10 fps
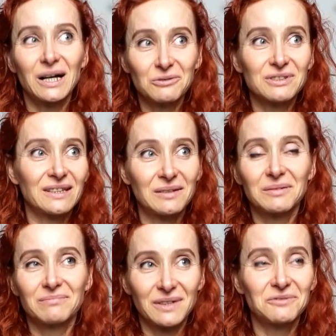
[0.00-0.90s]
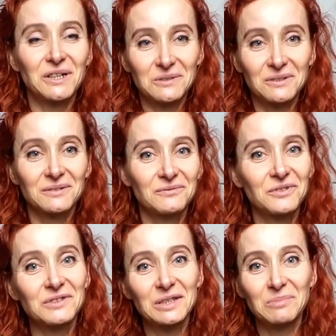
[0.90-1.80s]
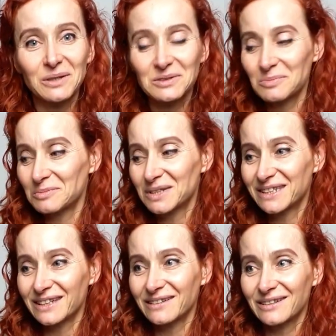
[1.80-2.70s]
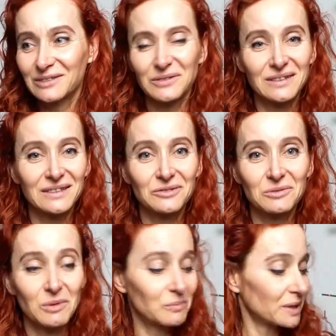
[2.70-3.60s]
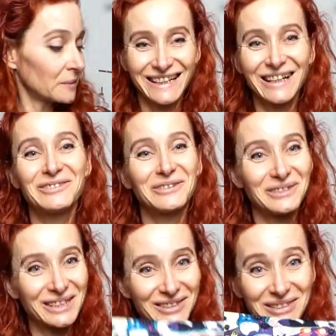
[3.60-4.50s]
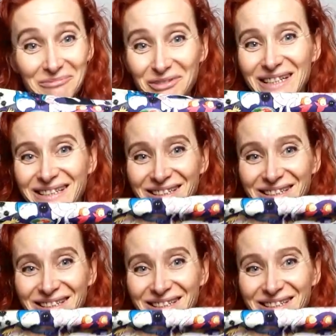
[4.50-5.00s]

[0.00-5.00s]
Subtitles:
I would say around 15 pounds per meter, as far as I remember. I've only used them once,